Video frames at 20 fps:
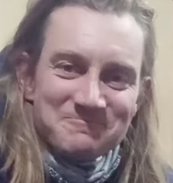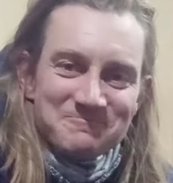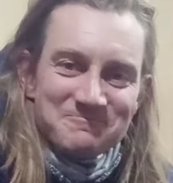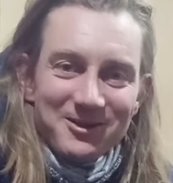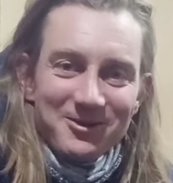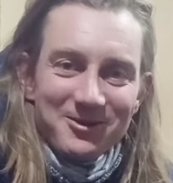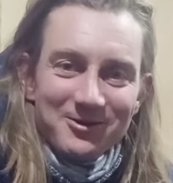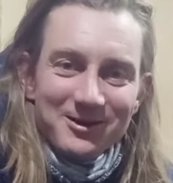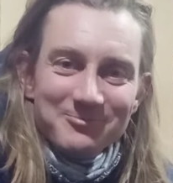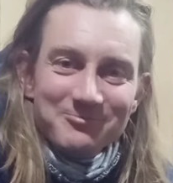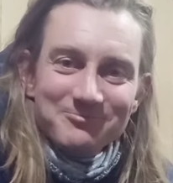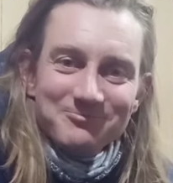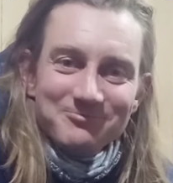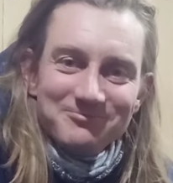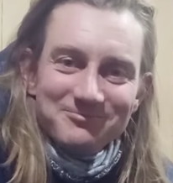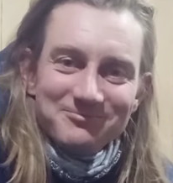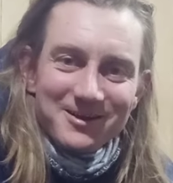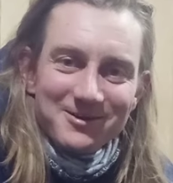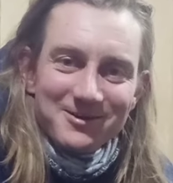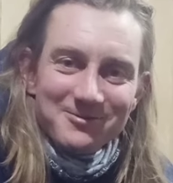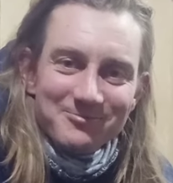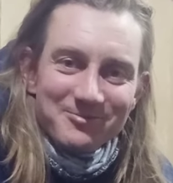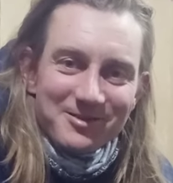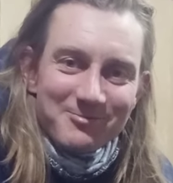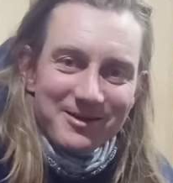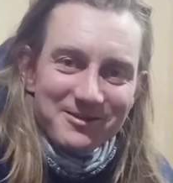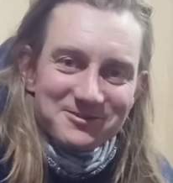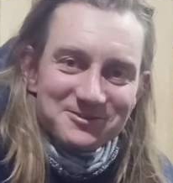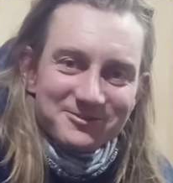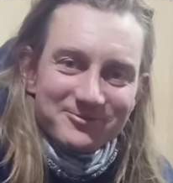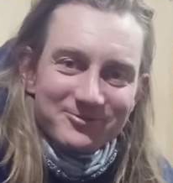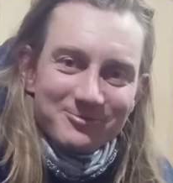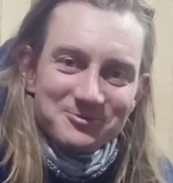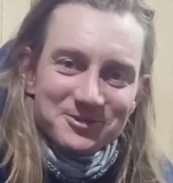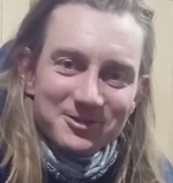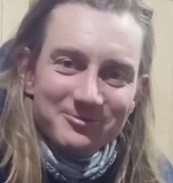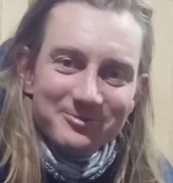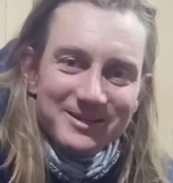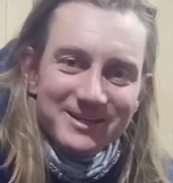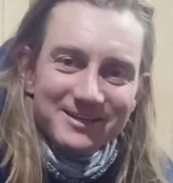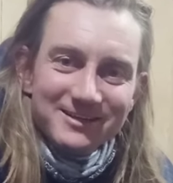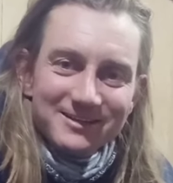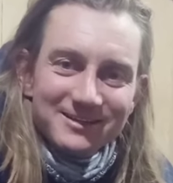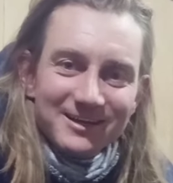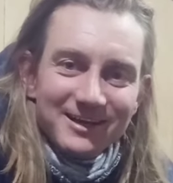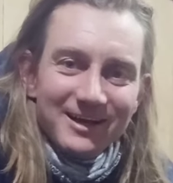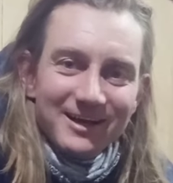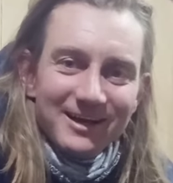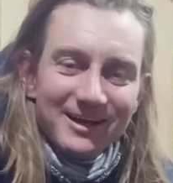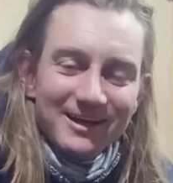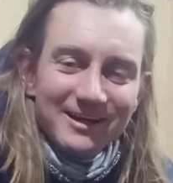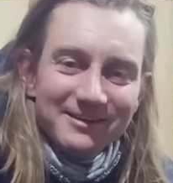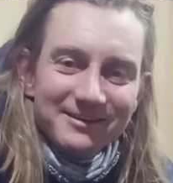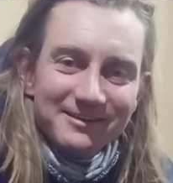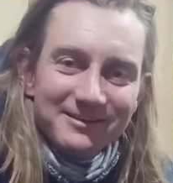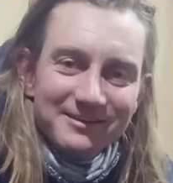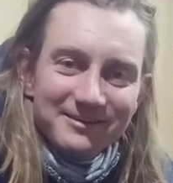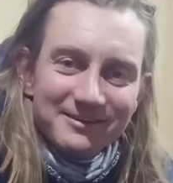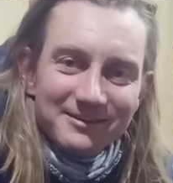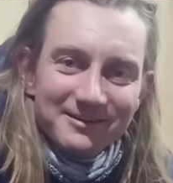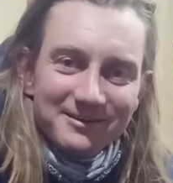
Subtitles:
Hello, I'm Sebastian from Germany, and